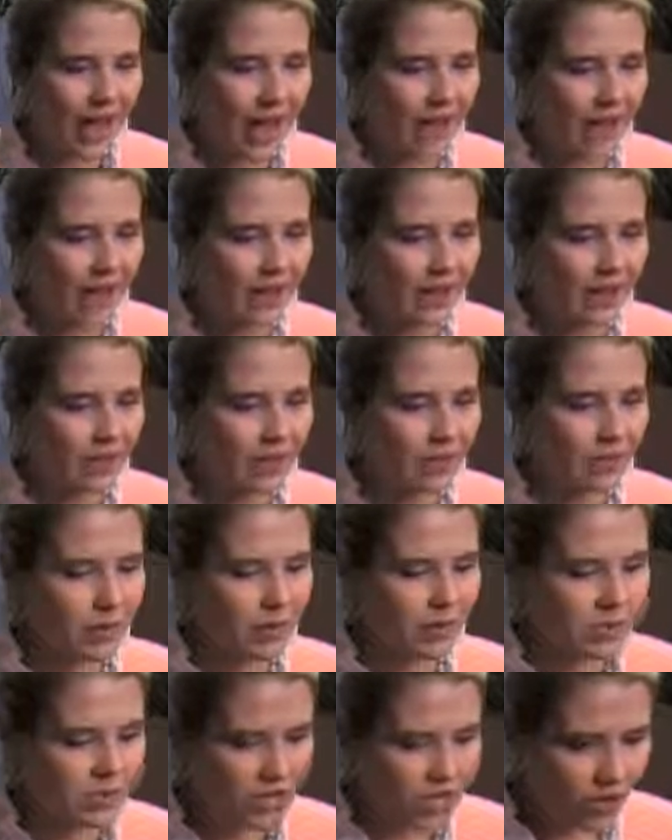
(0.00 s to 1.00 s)
and
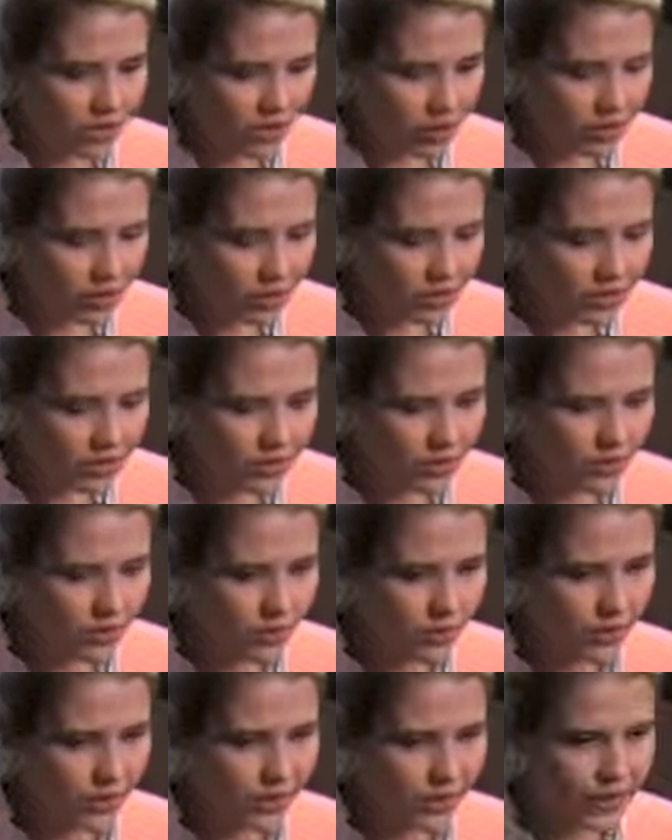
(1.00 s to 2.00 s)
by sharing my
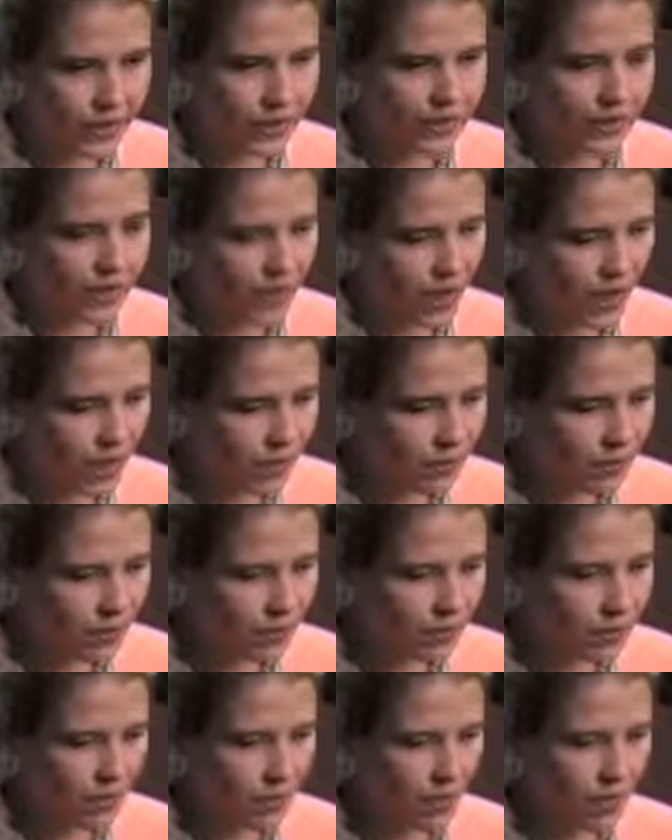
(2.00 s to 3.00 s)
story and talking
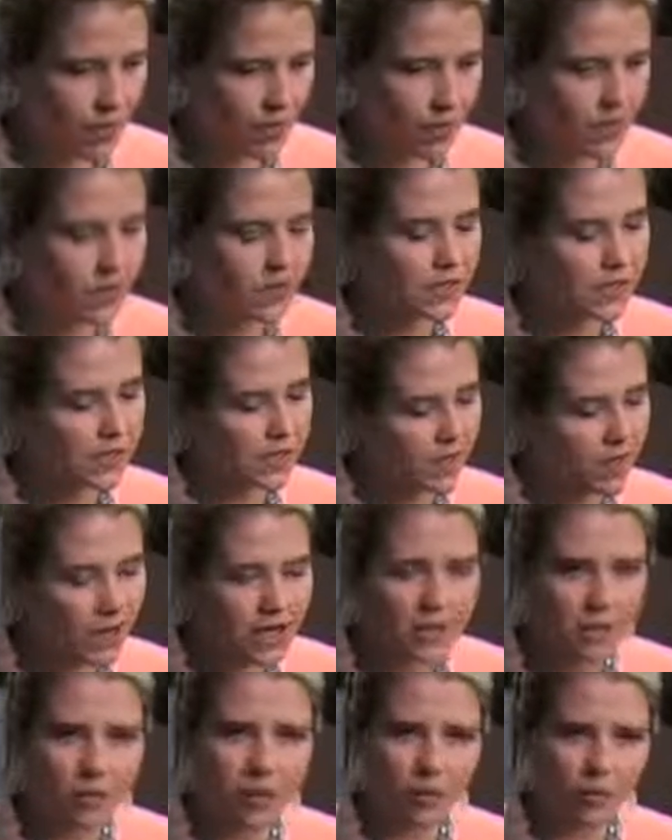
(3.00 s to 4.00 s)
about what happened and
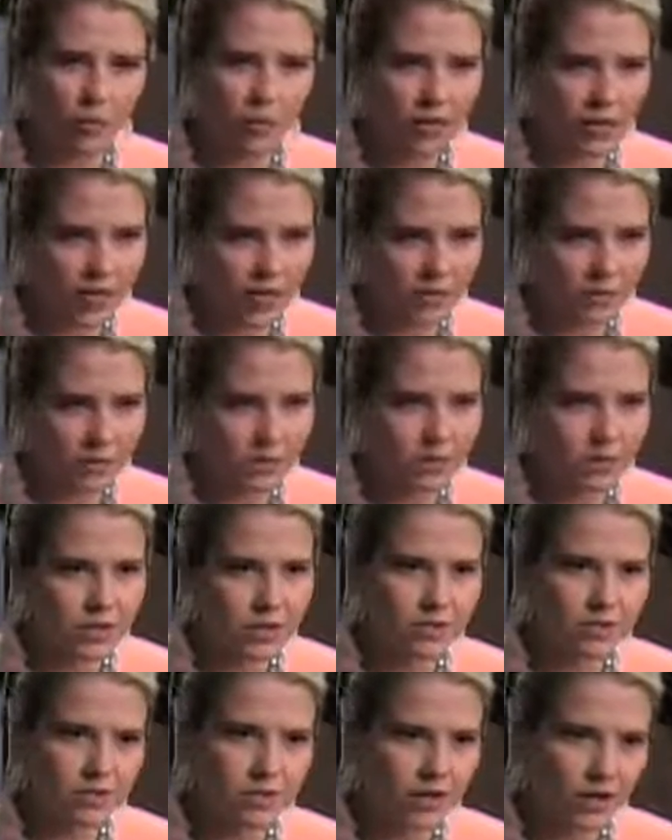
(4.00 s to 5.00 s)
talking about what helped me
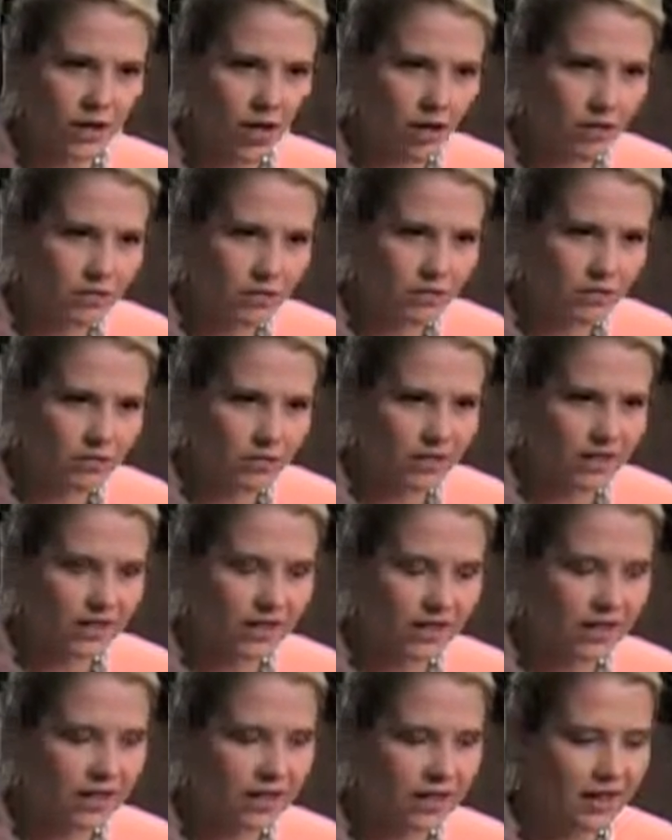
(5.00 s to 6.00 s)
overcome
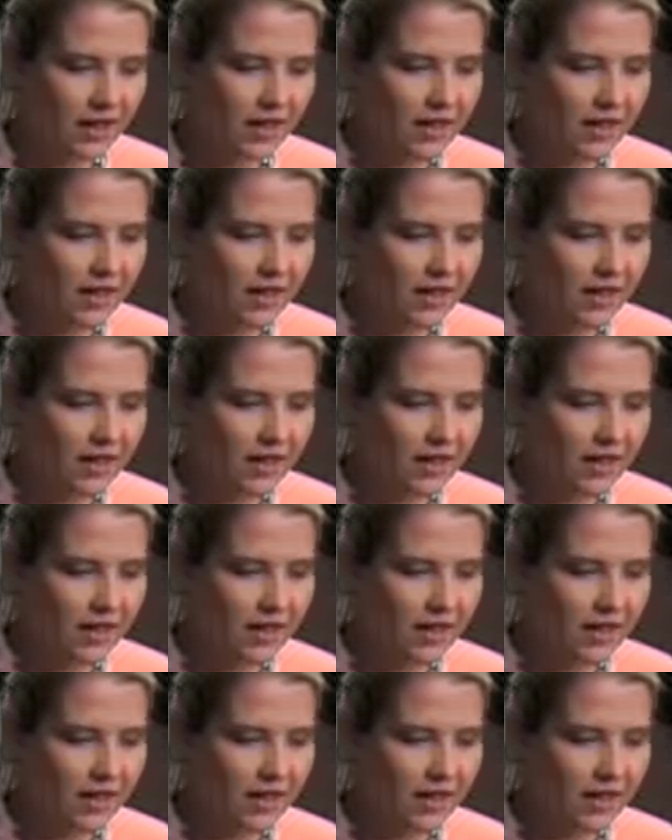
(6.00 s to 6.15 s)
everything,